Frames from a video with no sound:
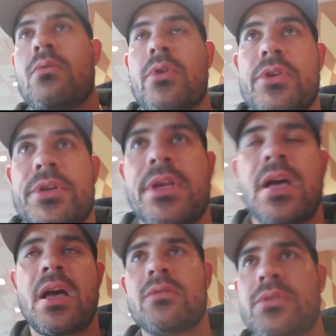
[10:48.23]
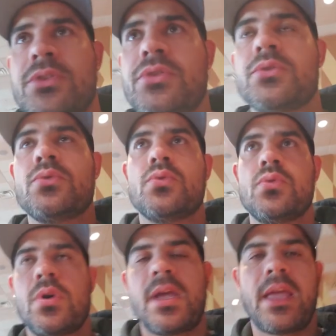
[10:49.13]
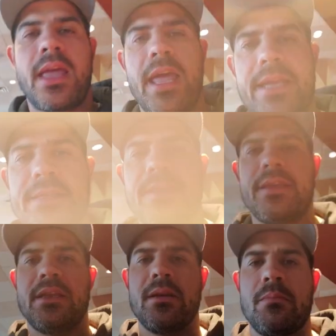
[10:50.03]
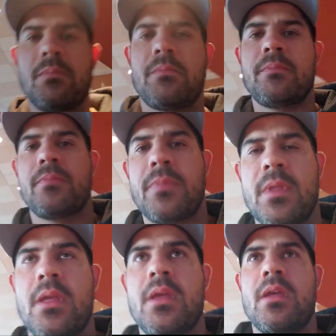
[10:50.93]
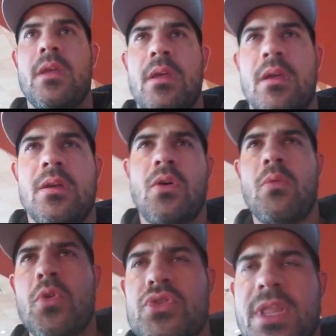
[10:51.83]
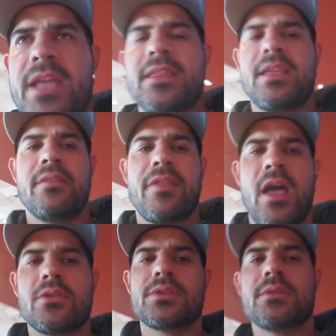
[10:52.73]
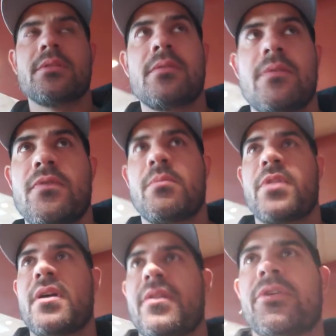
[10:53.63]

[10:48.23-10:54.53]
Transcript: We're down to 18, almost 19,000 from the